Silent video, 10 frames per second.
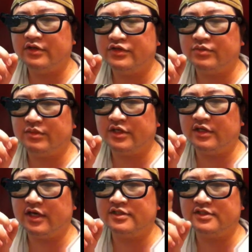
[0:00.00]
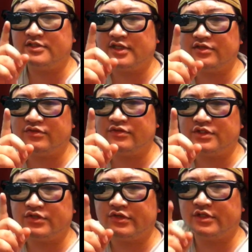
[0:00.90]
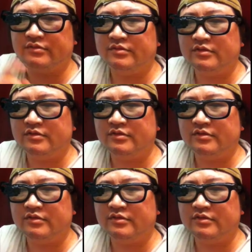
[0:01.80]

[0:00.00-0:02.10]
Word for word: to me as the centre of the screen.